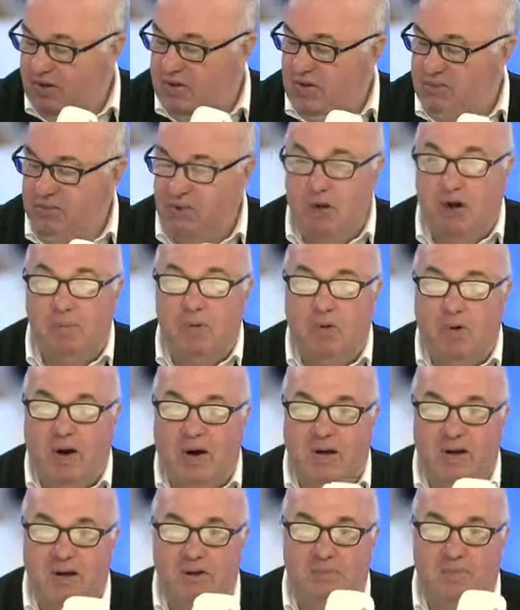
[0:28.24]
can be
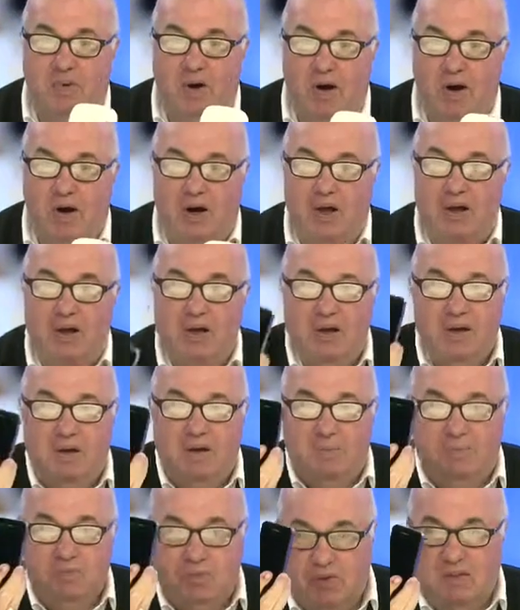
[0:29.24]
operated by
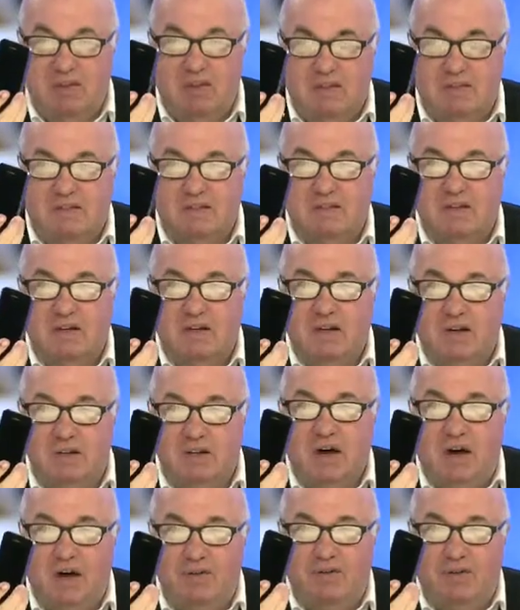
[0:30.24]
an
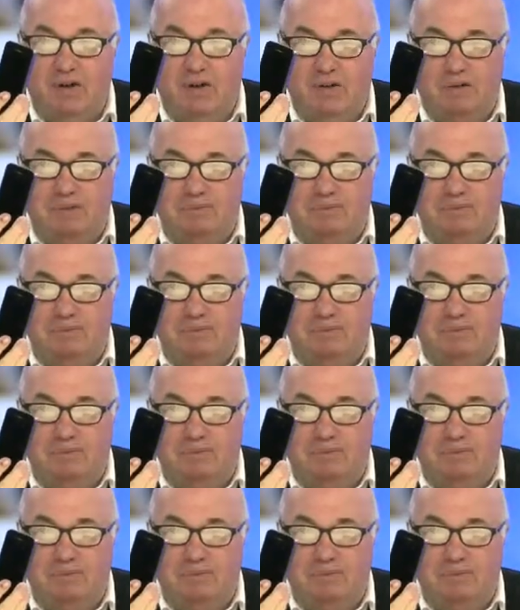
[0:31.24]
iPhone.